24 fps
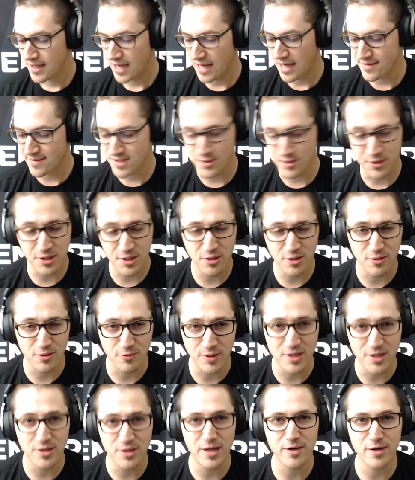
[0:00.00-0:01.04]
We
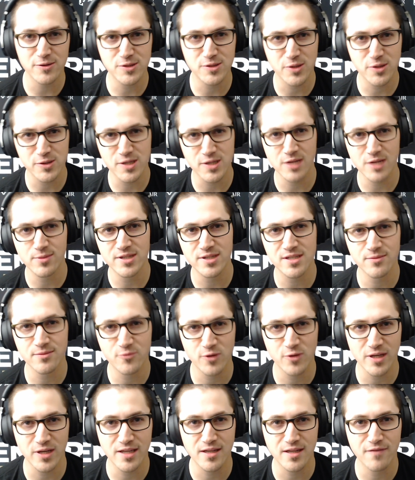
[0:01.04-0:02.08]
knew there was going to be some
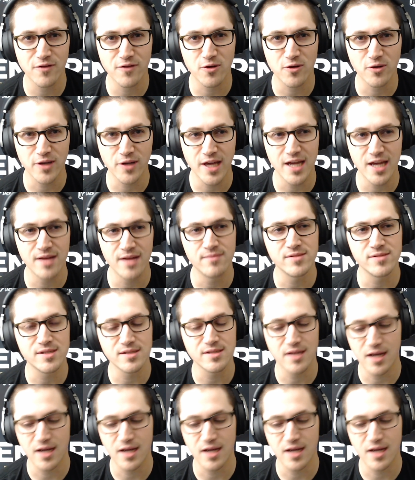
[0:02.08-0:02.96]
really difficult games.